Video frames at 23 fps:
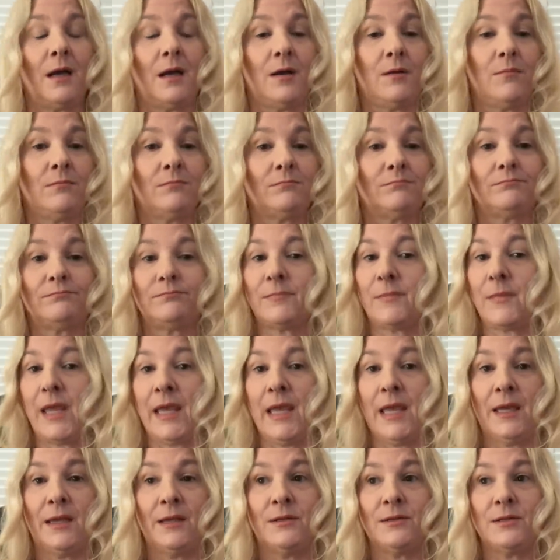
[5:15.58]
Um,
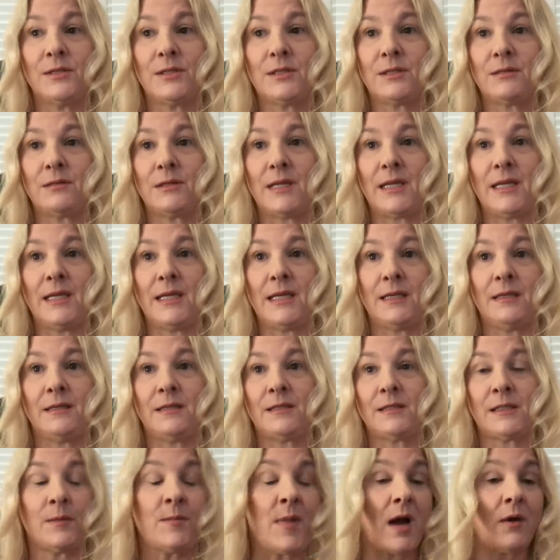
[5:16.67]
and he
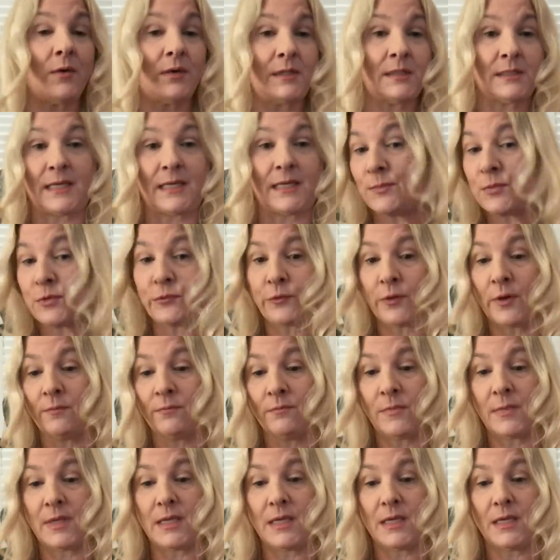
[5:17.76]
somehow escaped
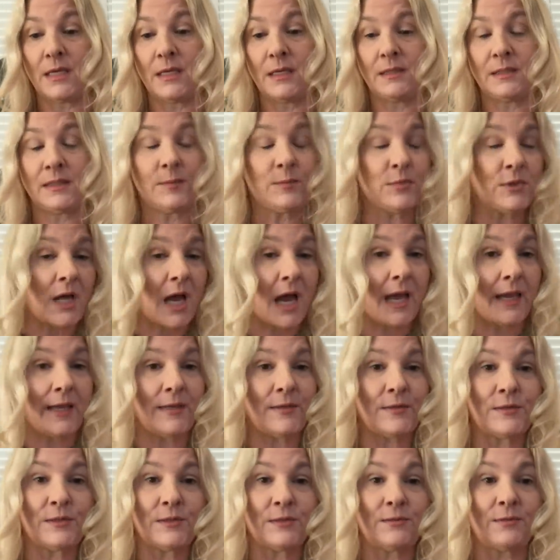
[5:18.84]
from the zip
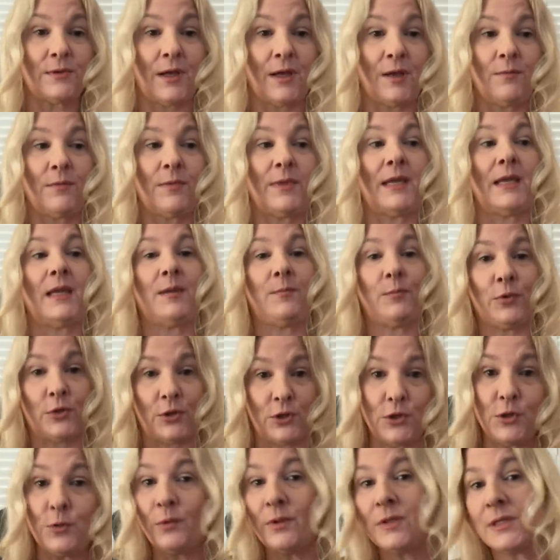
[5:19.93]
ties. Um, they
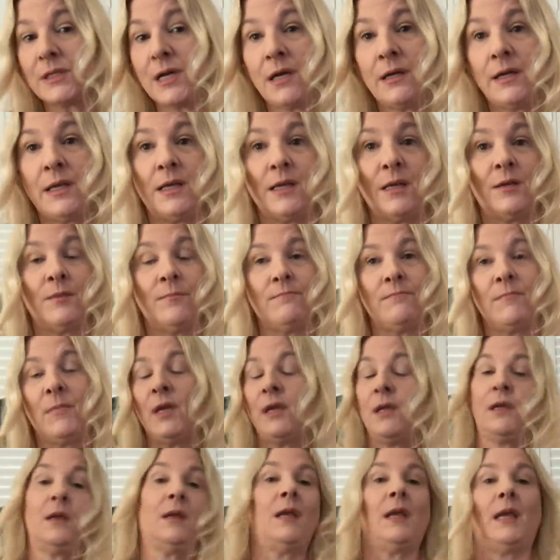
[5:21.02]
put new ones on him.
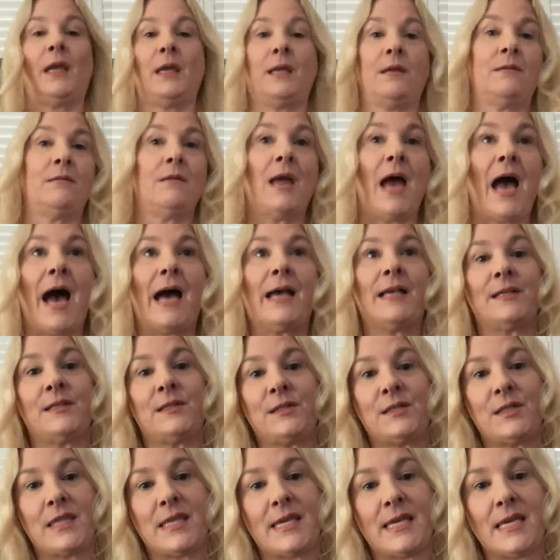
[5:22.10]
And
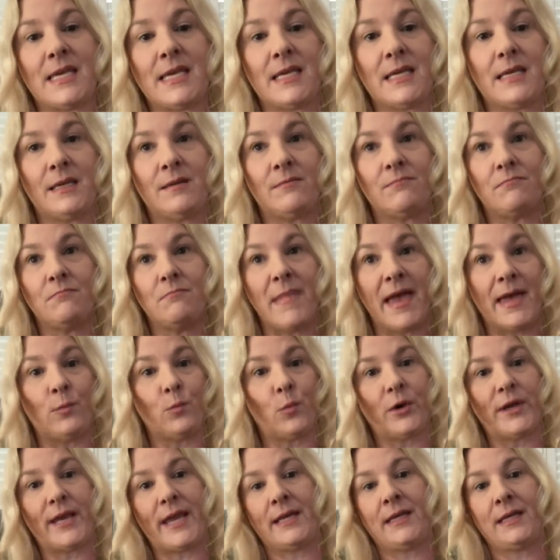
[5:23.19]
as the men
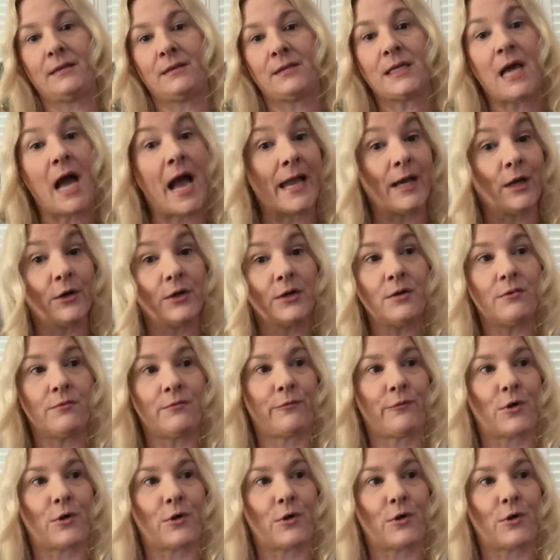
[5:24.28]
were getting tired